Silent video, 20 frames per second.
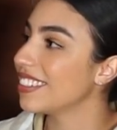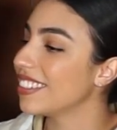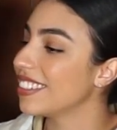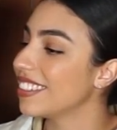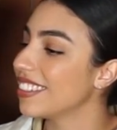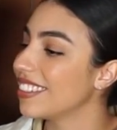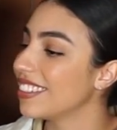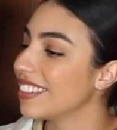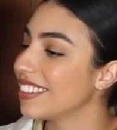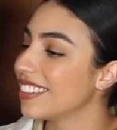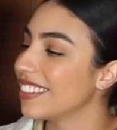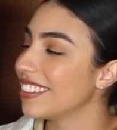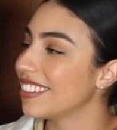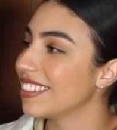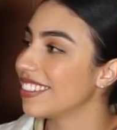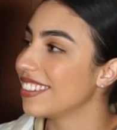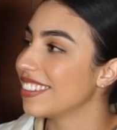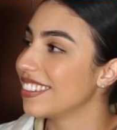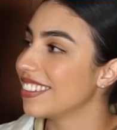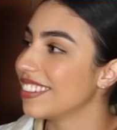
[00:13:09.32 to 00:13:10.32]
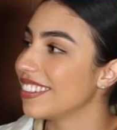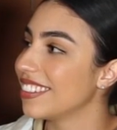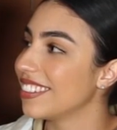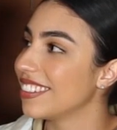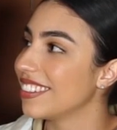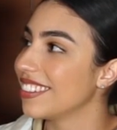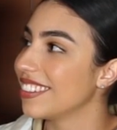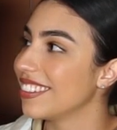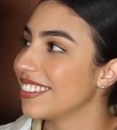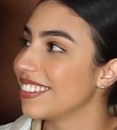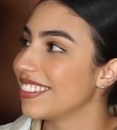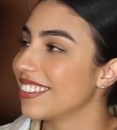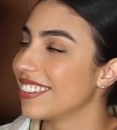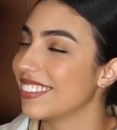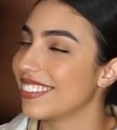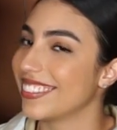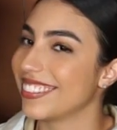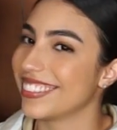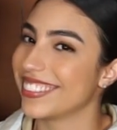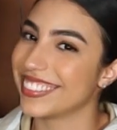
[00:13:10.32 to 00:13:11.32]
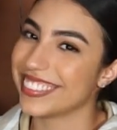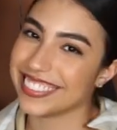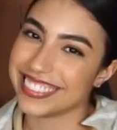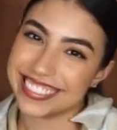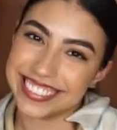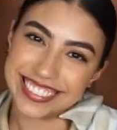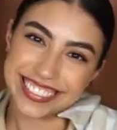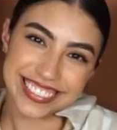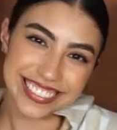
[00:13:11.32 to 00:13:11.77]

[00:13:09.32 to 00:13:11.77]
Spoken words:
(not speaking)